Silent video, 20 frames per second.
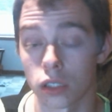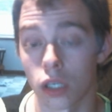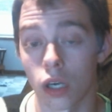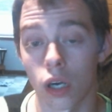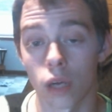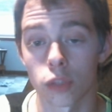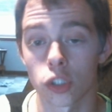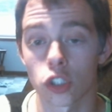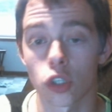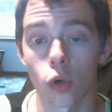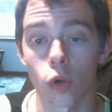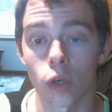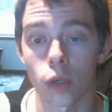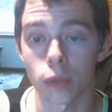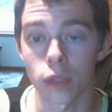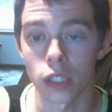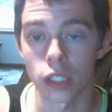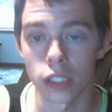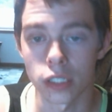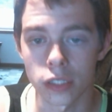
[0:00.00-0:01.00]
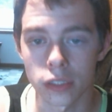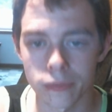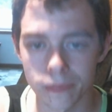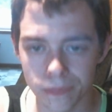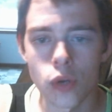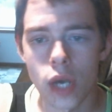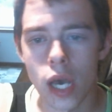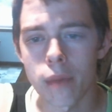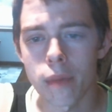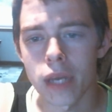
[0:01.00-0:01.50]
You know, I'm just going up the list.
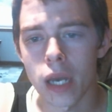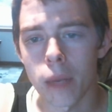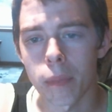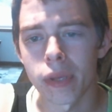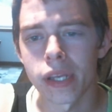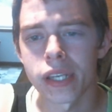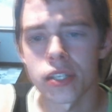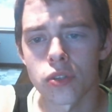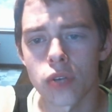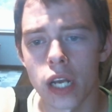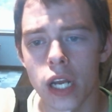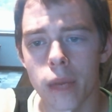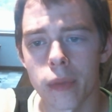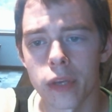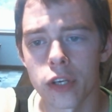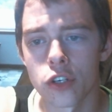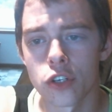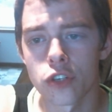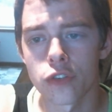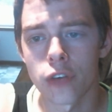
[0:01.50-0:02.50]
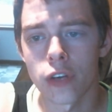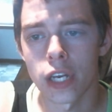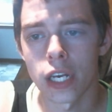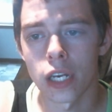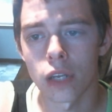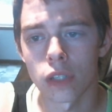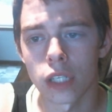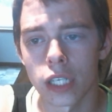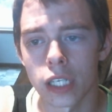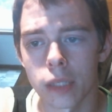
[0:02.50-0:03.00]
Can you add me on PS3? I'm a huge
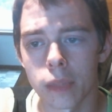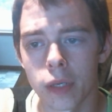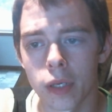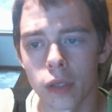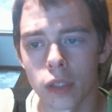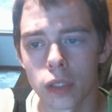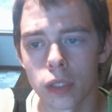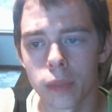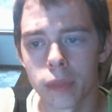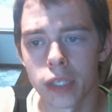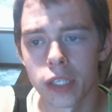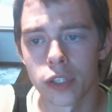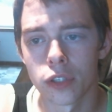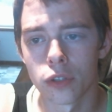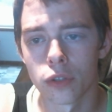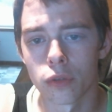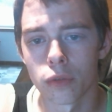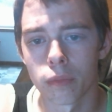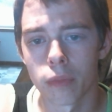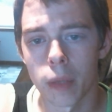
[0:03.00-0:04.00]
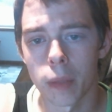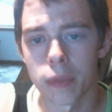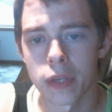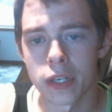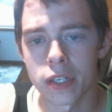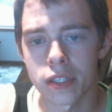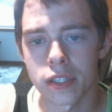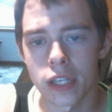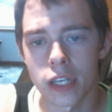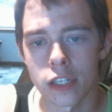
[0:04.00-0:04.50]
fan. I'd like to be able to meet you.
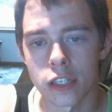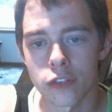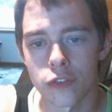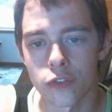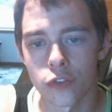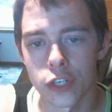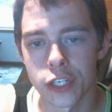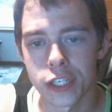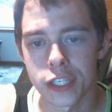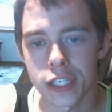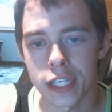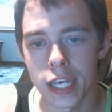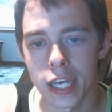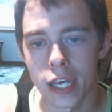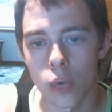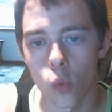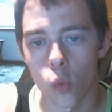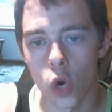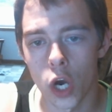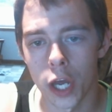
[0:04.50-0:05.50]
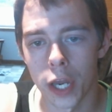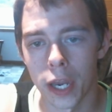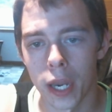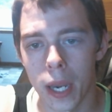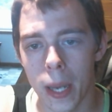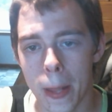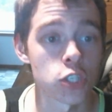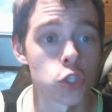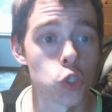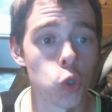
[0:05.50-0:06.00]
My PSN is
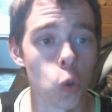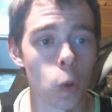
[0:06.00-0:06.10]
FreezeKit1.